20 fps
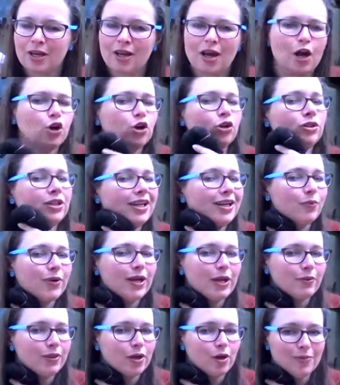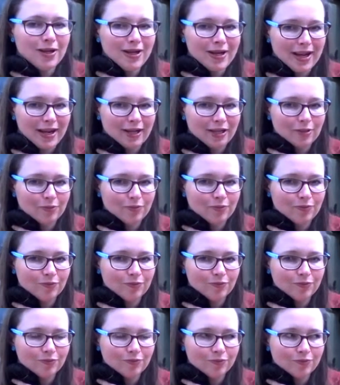I couldn't get away with it on my neck
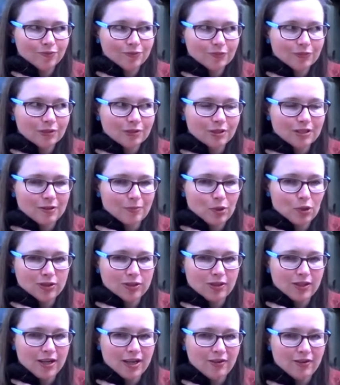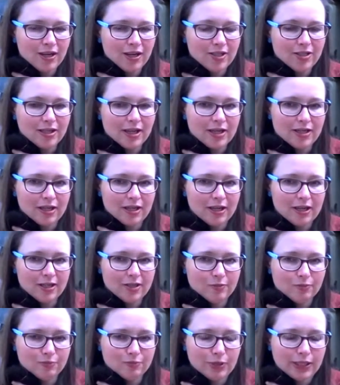because I'm holding it here and it
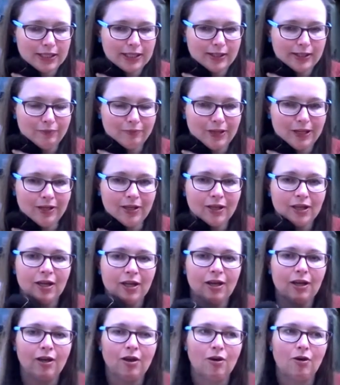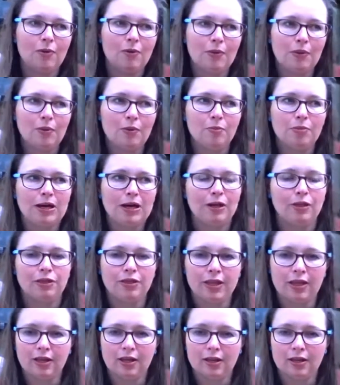is prickling me, but I
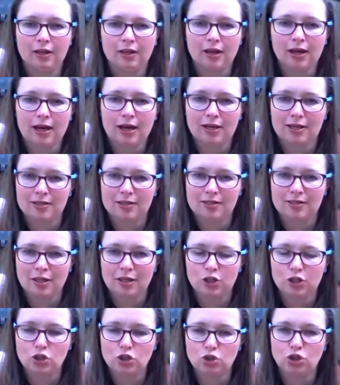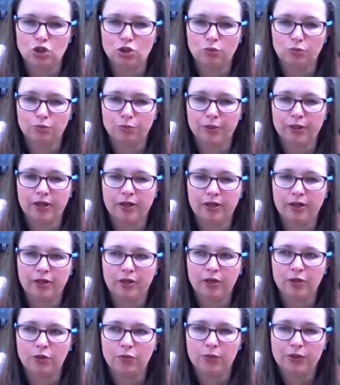think as a jumper
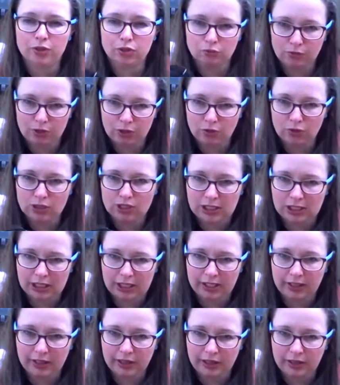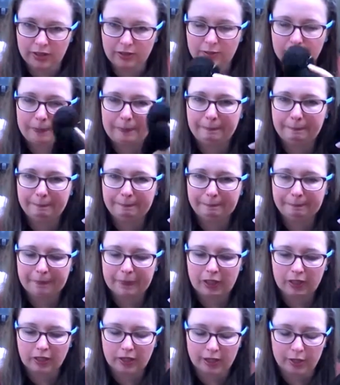with something underneath
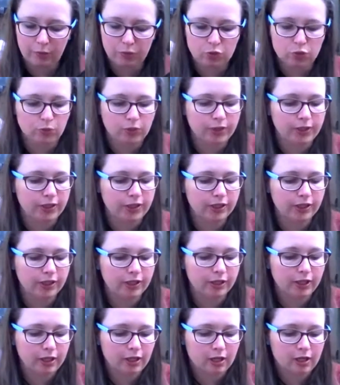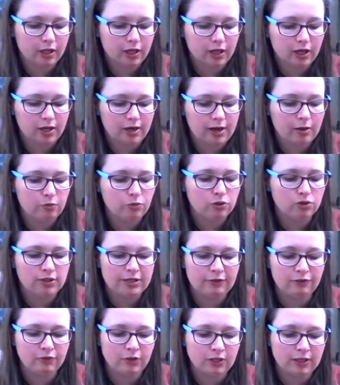it would work, and it would
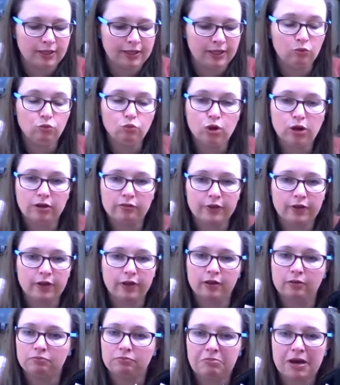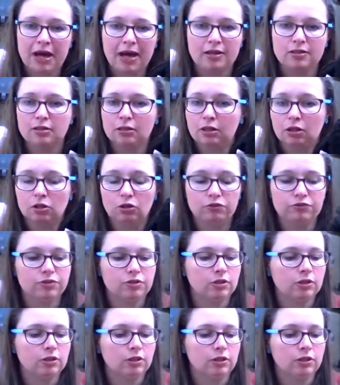definitely work for hats and gloves.